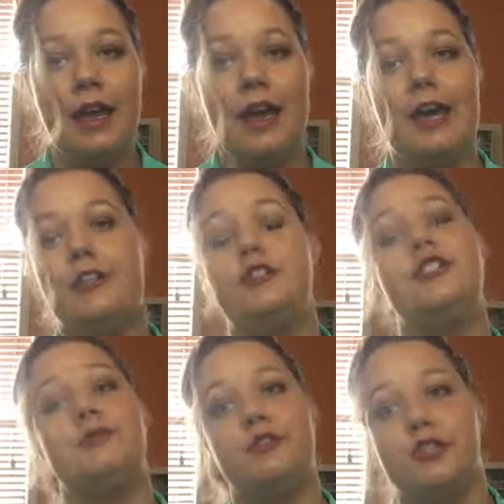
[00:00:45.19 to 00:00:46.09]
and
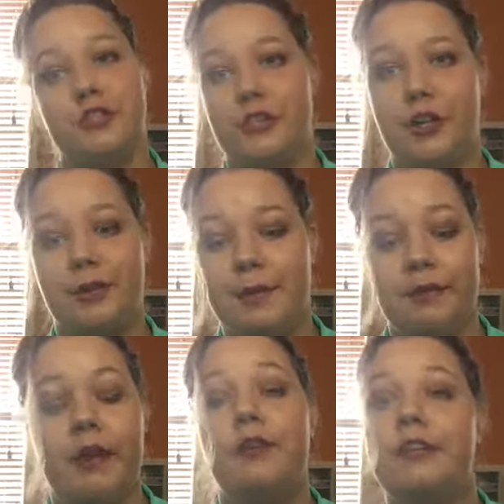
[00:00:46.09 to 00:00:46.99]
she was just jerking me
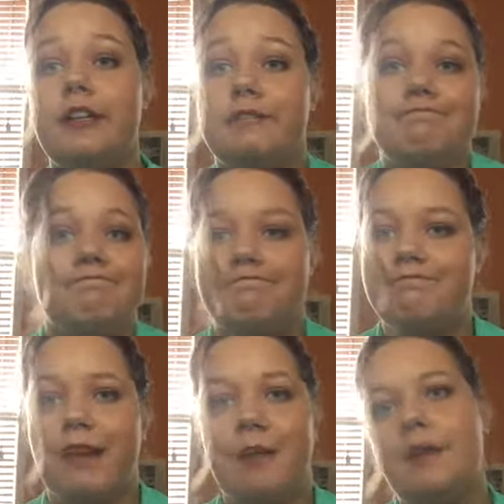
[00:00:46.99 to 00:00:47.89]
around, and
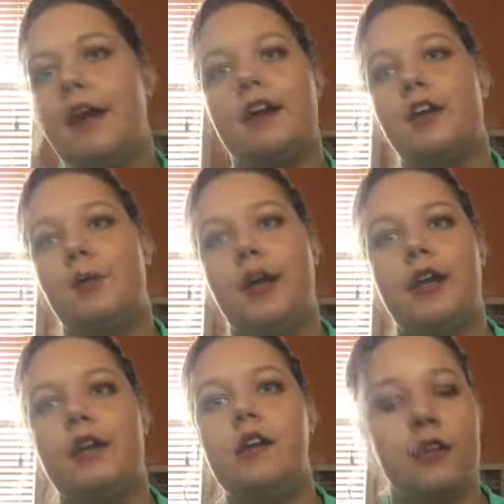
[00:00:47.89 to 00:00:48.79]
I'm not gonna
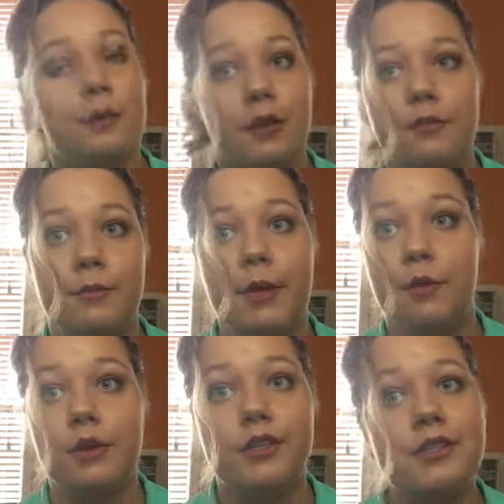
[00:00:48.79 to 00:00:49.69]
wait another month for my
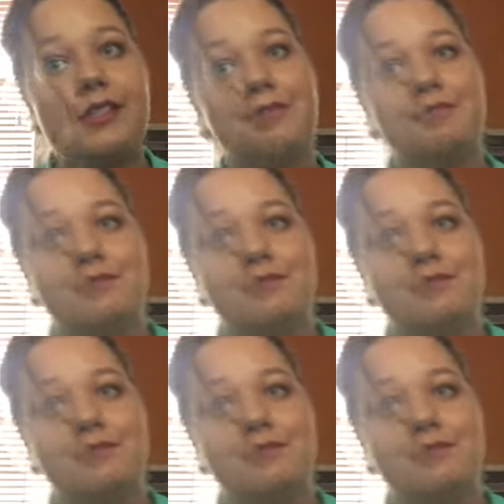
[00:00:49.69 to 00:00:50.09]
horse.